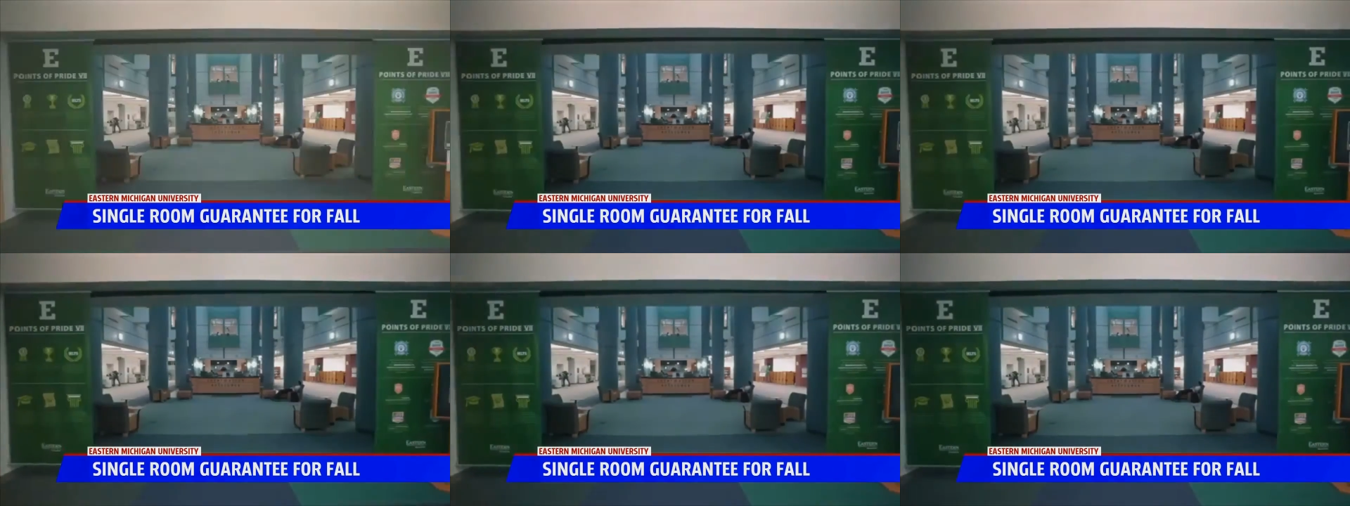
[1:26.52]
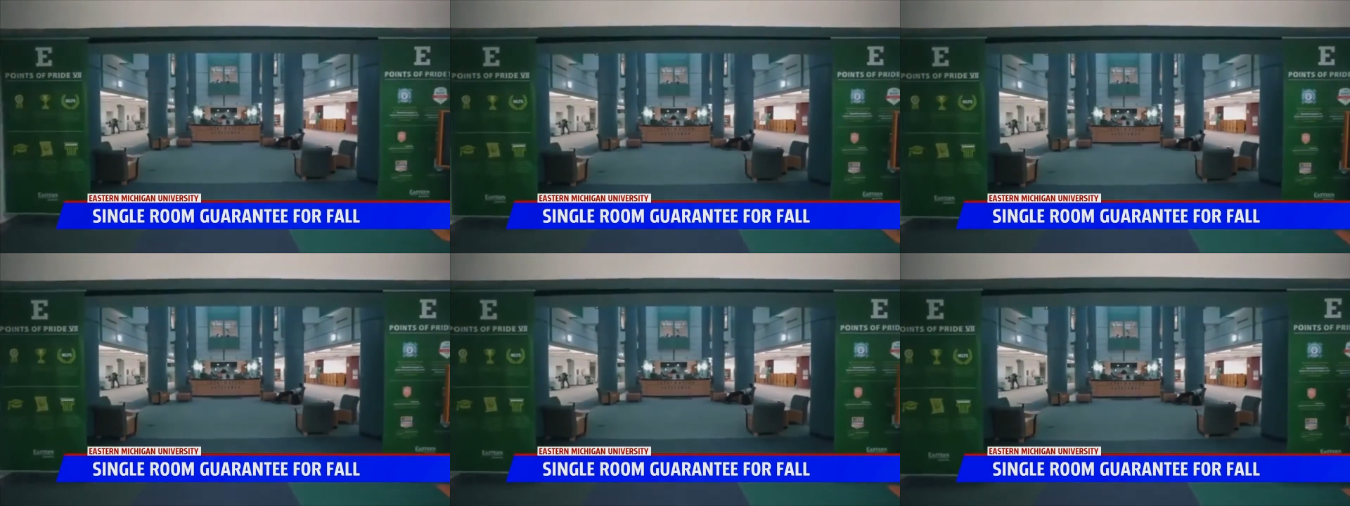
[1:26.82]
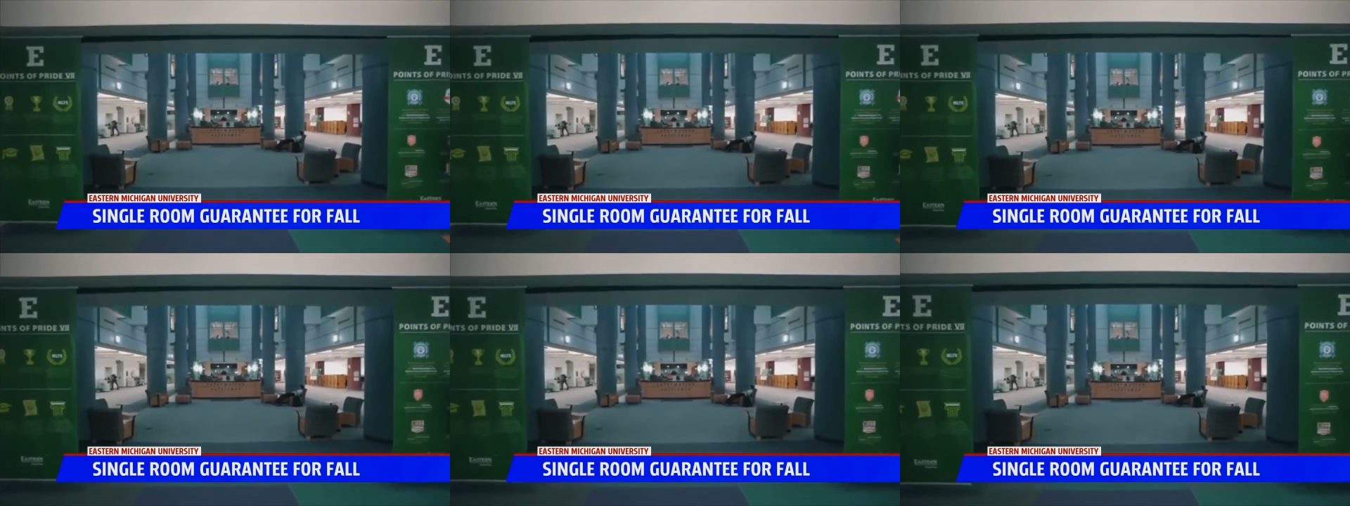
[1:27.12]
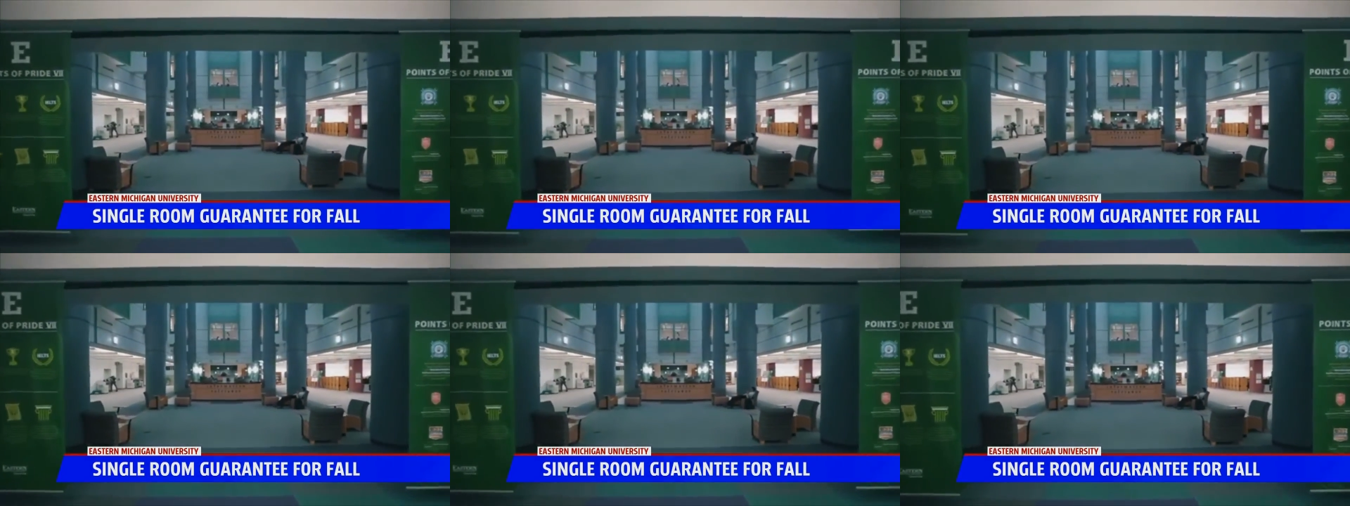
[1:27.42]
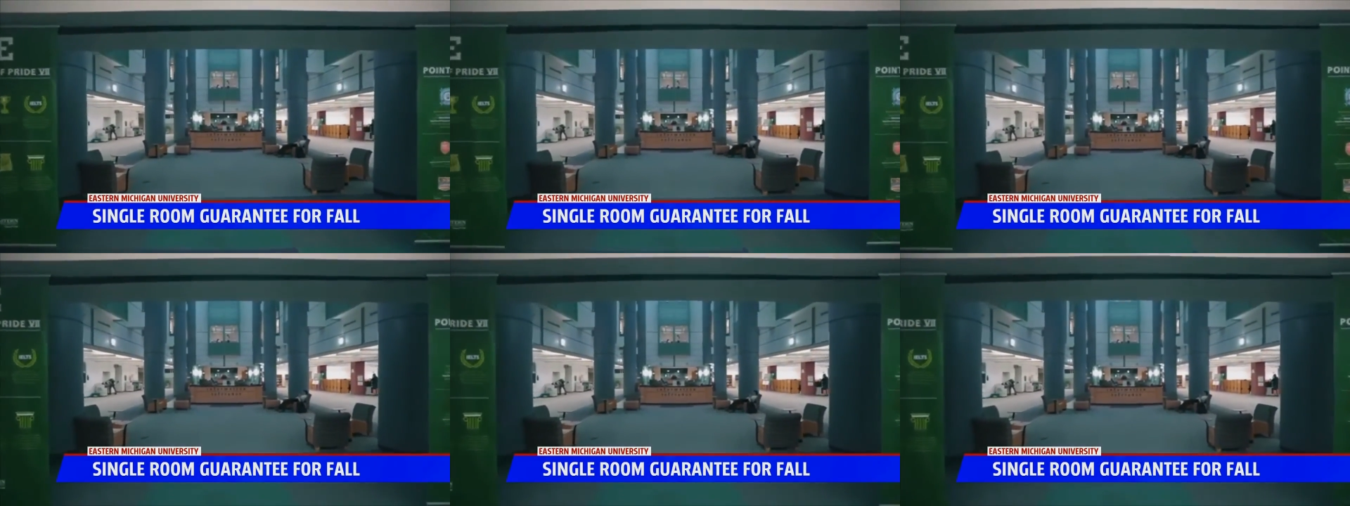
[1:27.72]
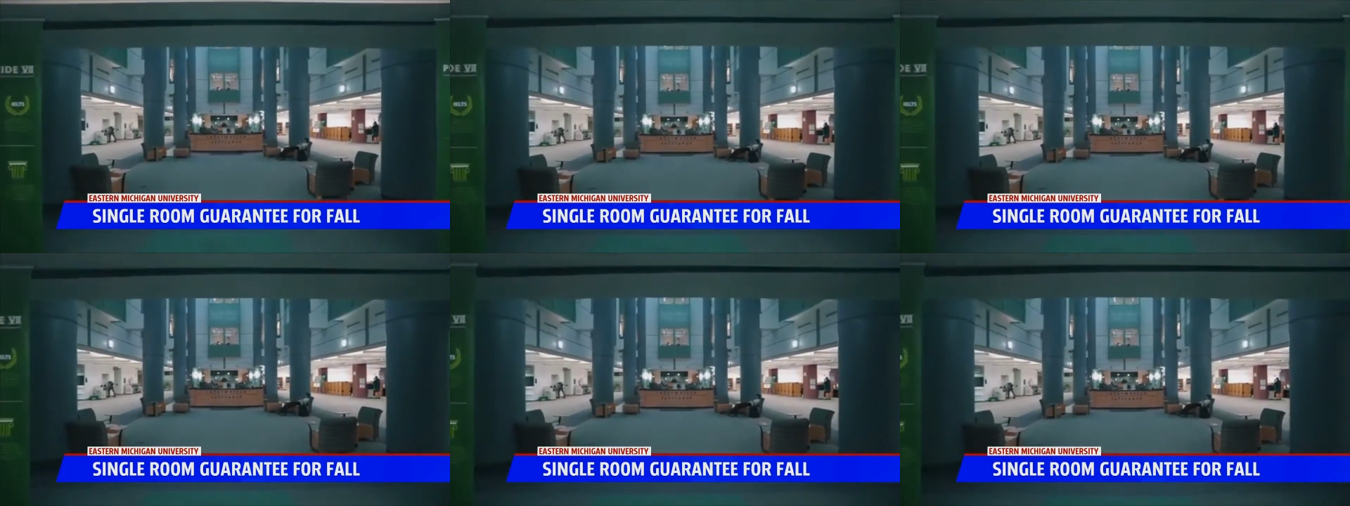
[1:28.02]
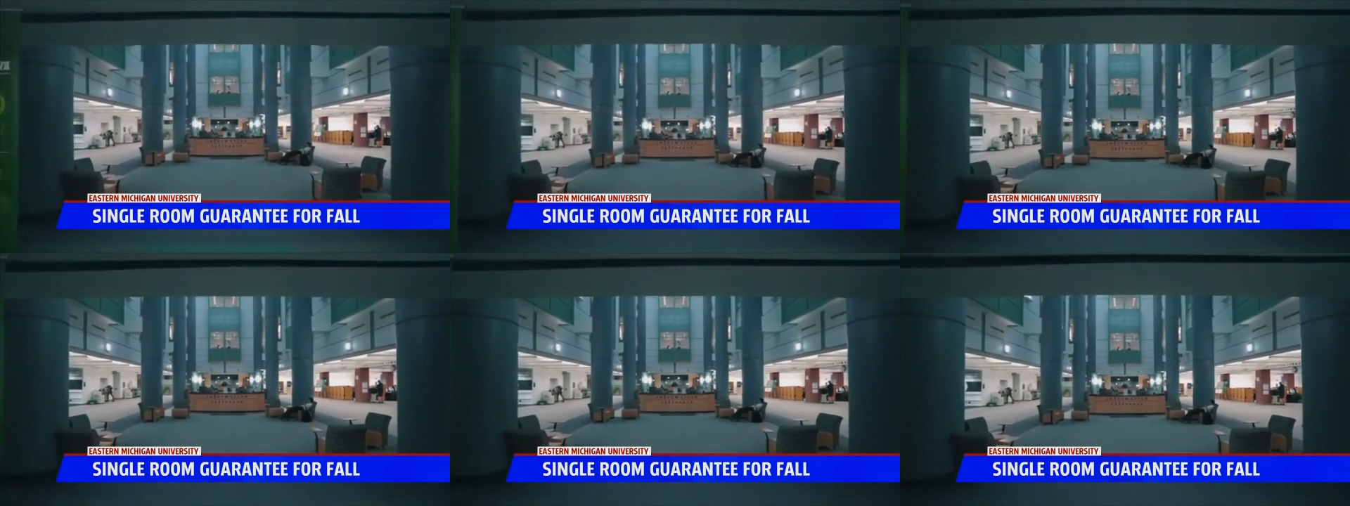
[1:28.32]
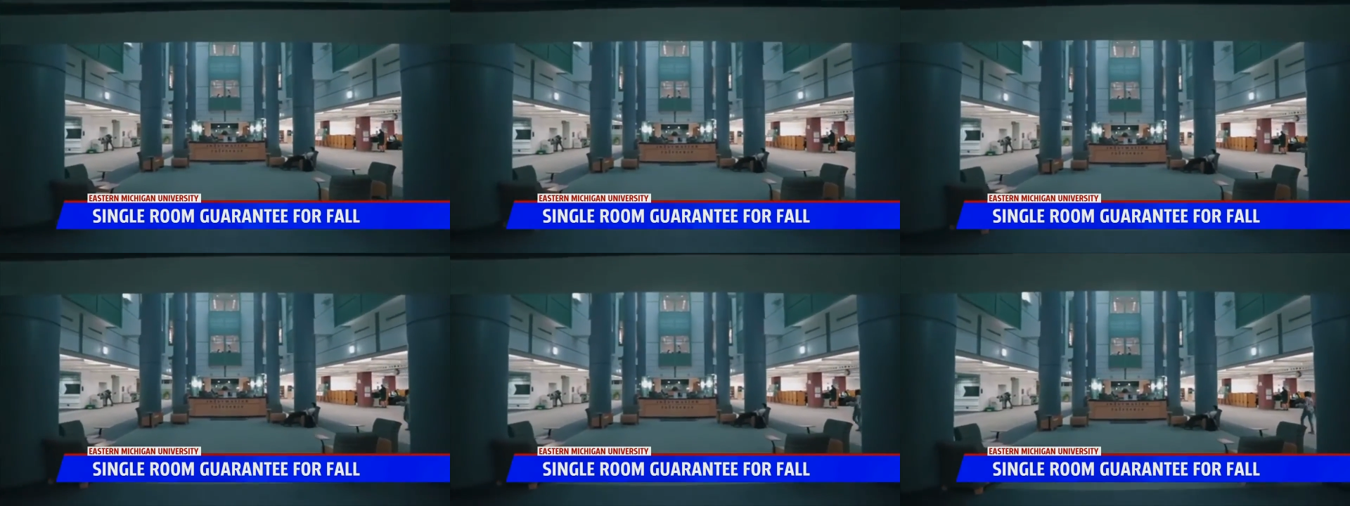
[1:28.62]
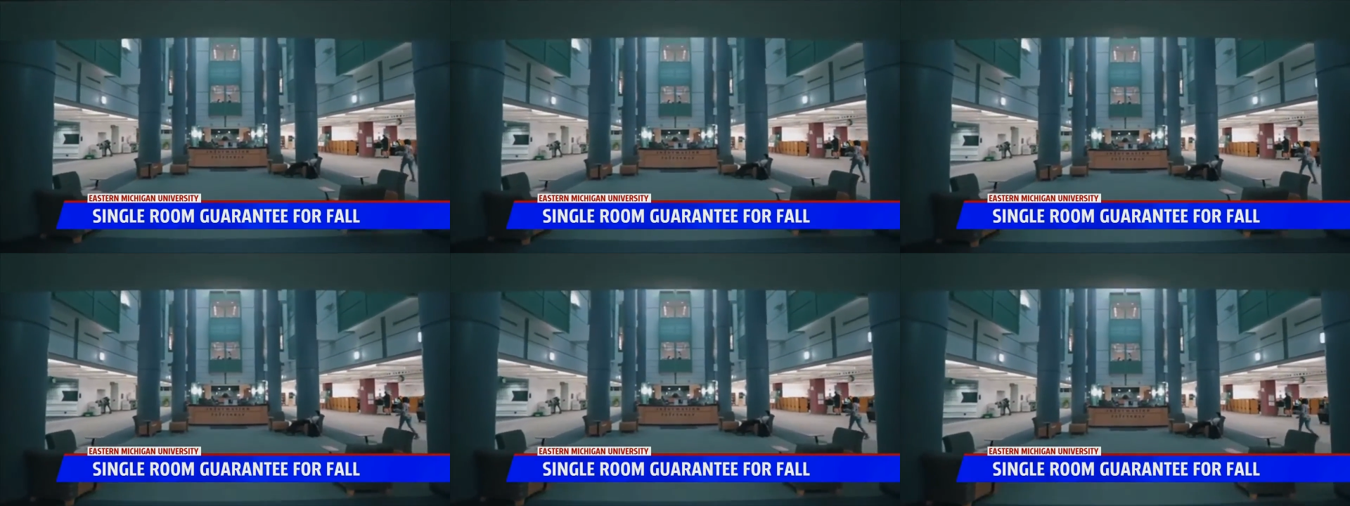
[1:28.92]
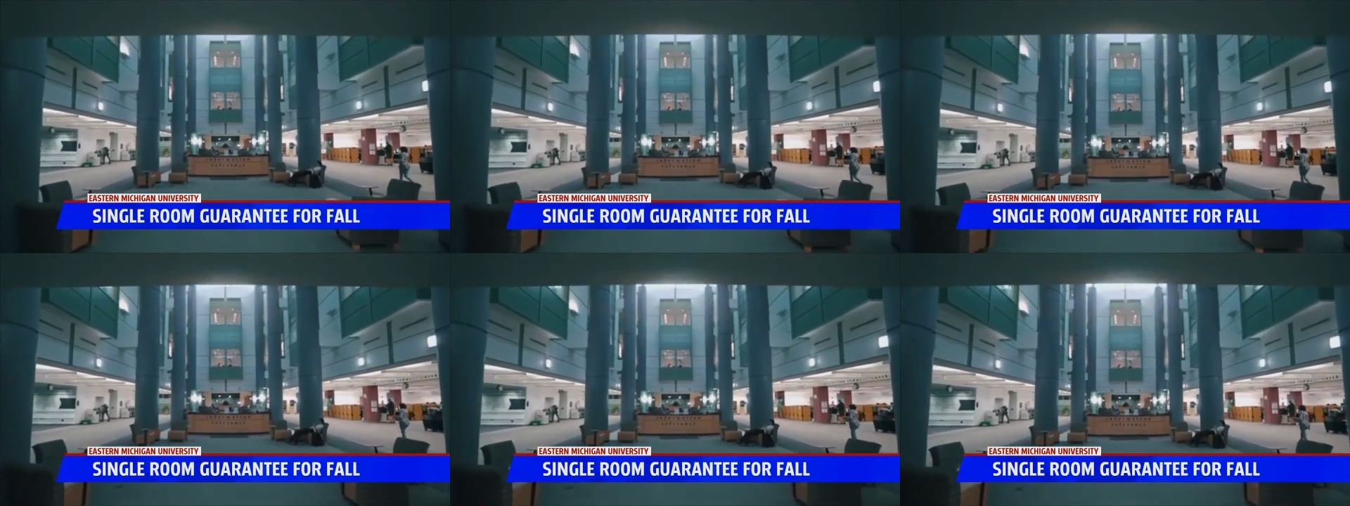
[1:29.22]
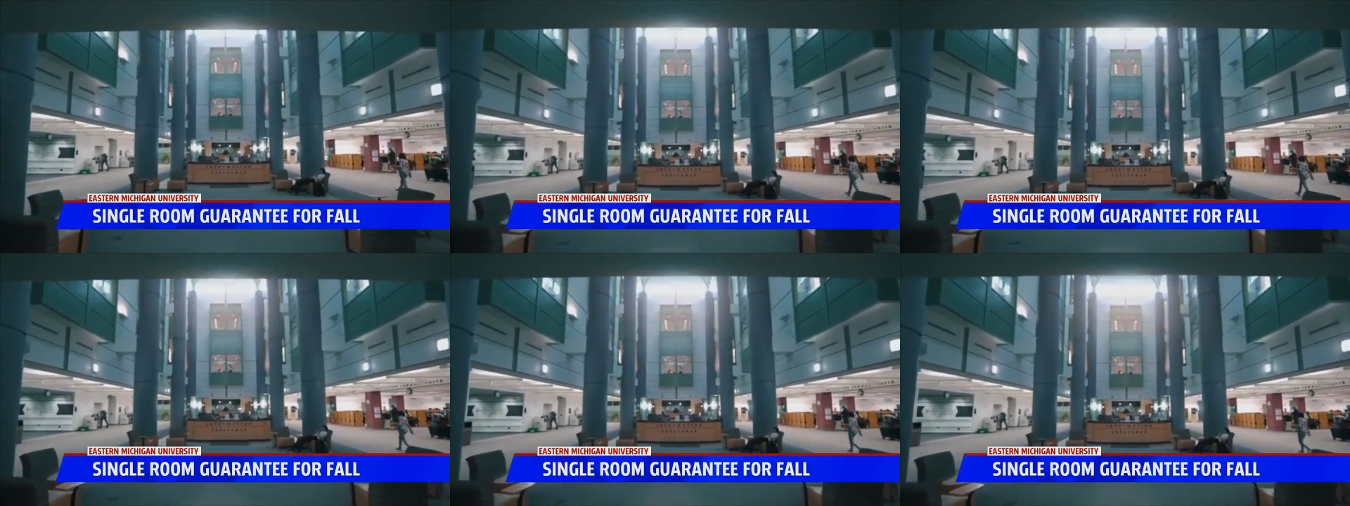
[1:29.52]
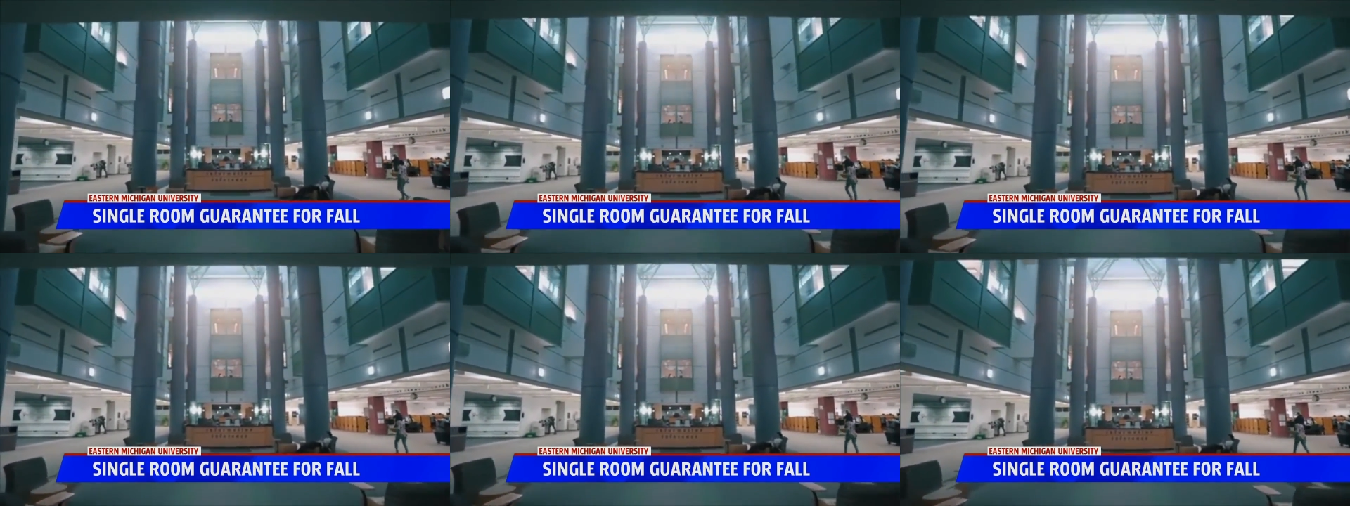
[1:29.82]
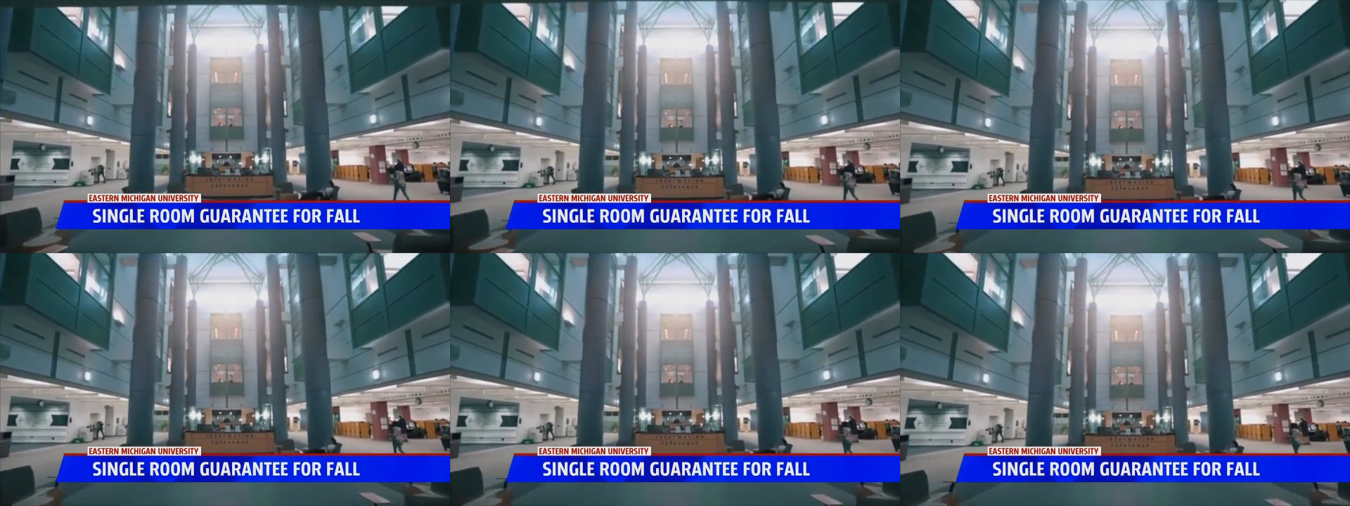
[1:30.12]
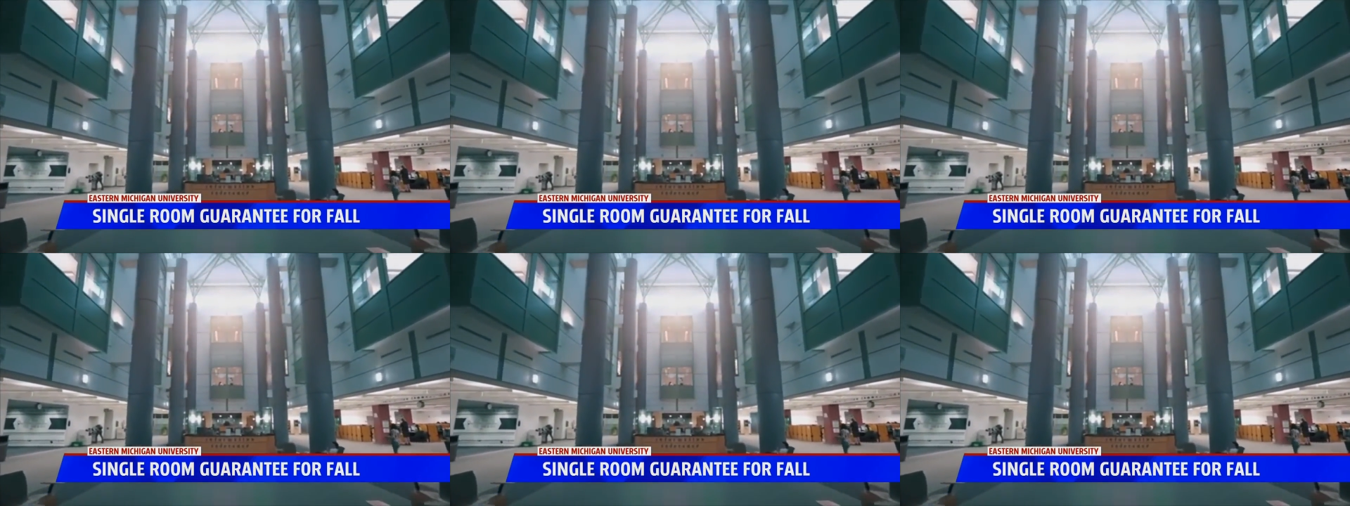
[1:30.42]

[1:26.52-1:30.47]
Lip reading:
No face is visible, so there are no lips to read.